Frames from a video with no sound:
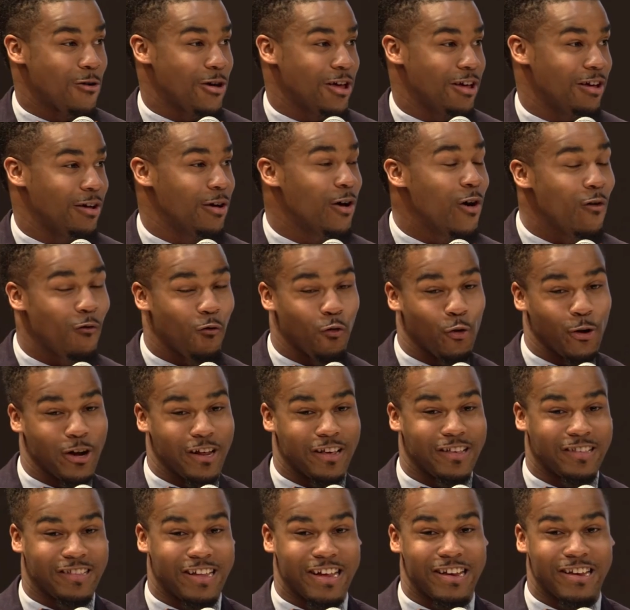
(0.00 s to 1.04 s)
area for
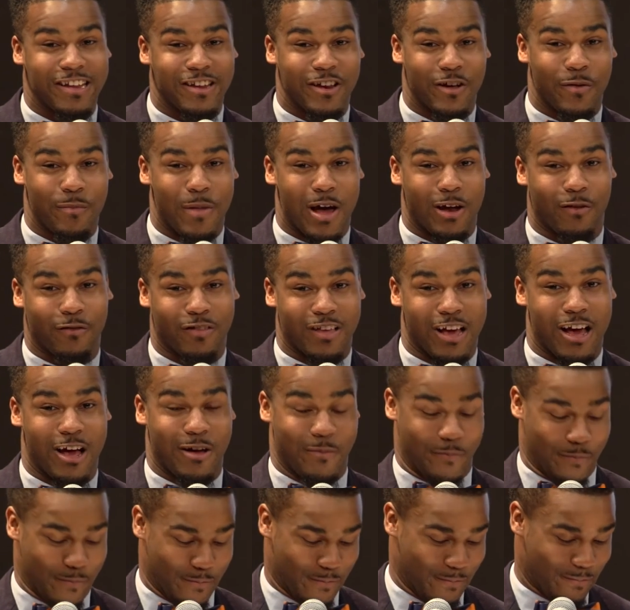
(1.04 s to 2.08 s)
an extended amount of
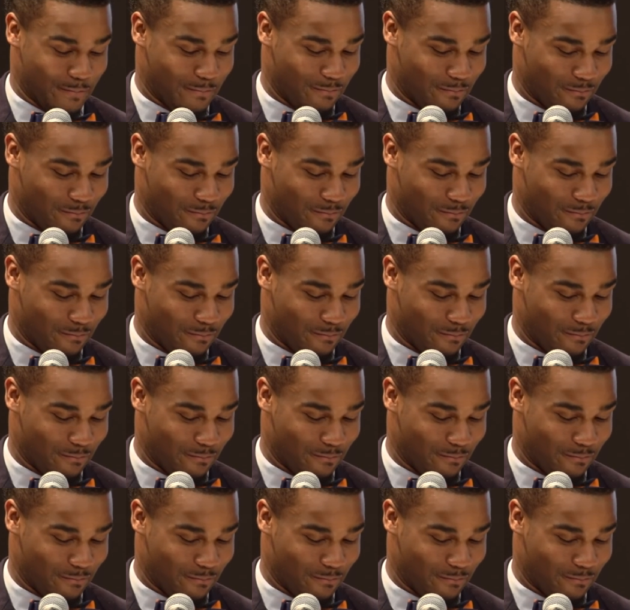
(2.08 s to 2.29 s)
time.